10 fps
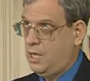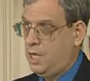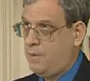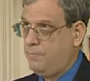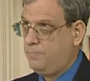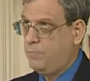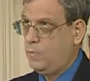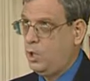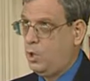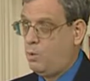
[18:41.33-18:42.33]

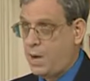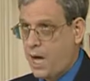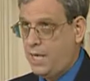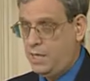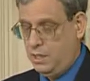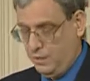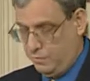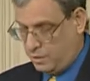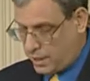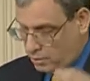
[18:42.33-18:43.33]
Umayyad and
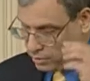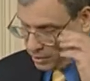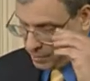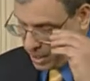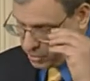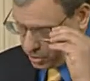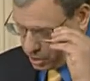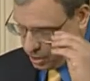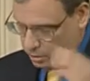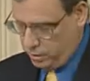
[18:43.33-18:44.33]
even later the Abbasid
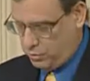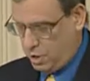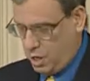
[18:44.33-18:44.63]
caliphs